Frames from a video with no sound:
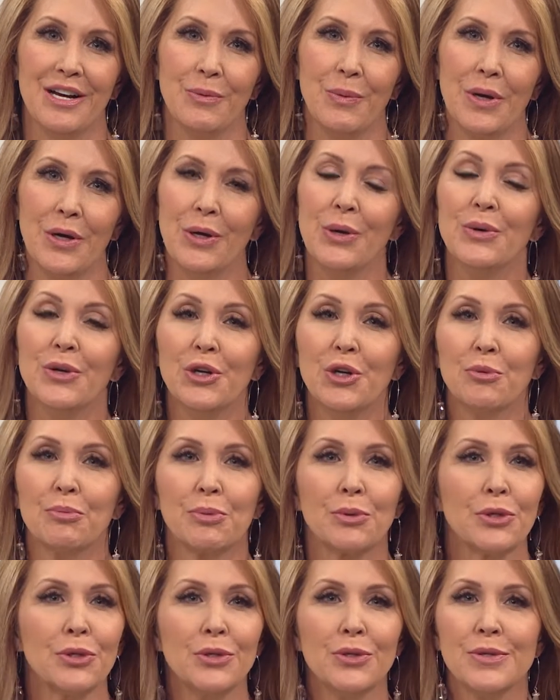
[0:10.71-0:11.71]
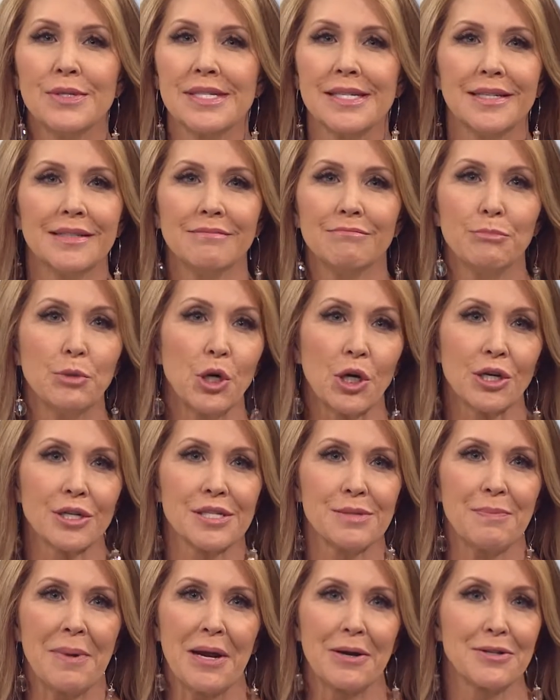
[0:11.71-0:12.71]
Well, who knew brews and
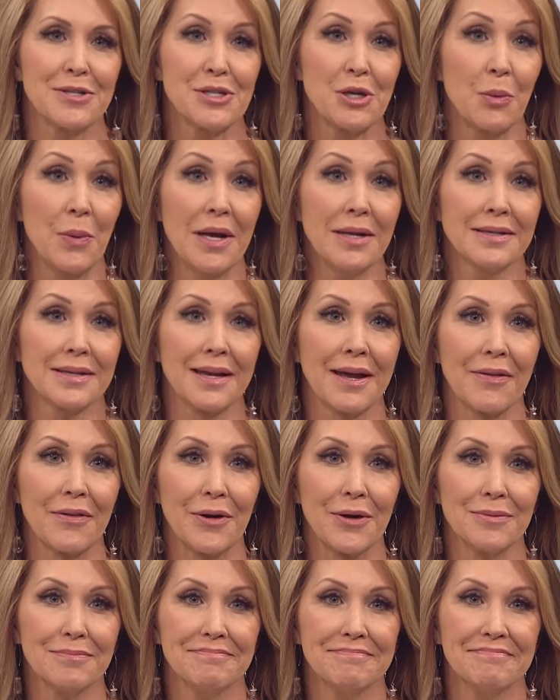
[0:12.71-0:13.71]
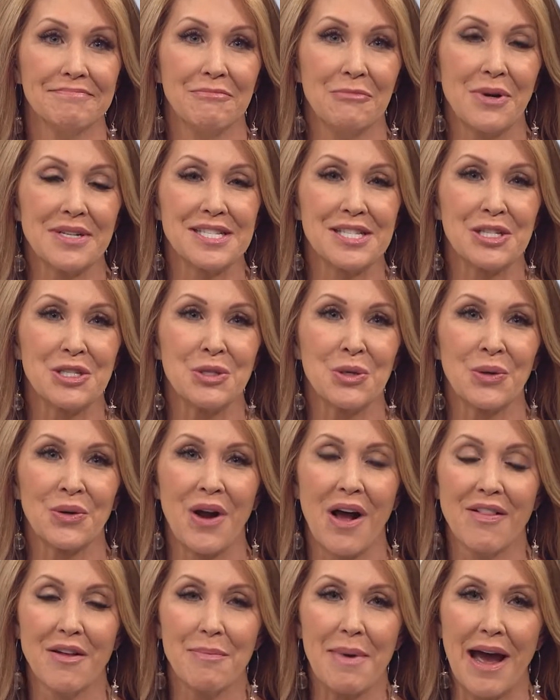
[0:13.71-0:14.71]
books paired so well together? What's the
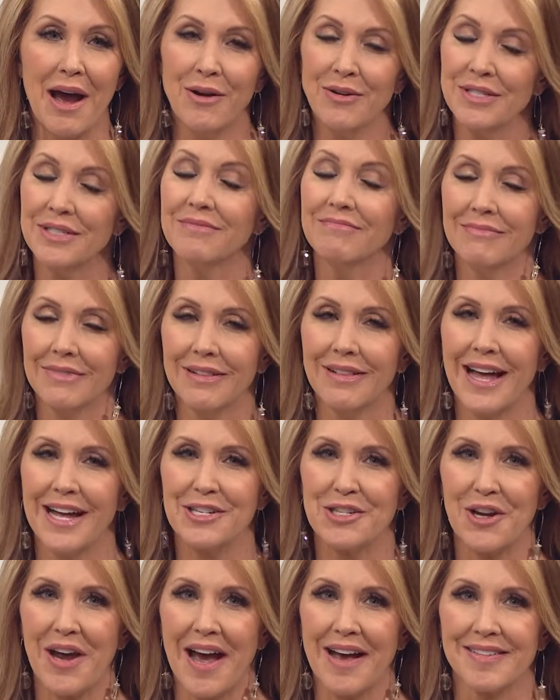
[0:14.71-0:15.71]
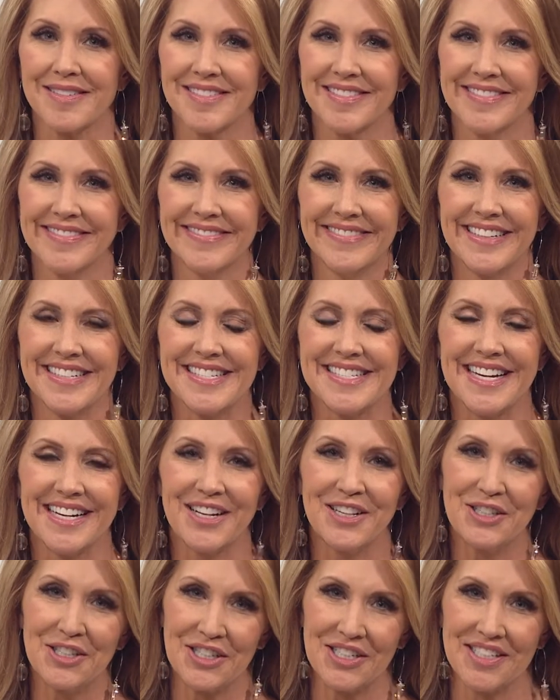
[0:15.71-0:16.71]
tour all about? Glad you asked. Let's
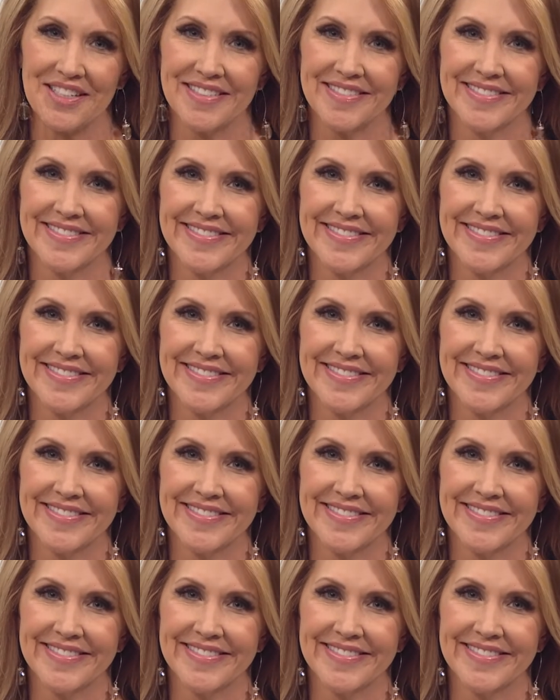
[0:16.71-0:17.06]
take a look.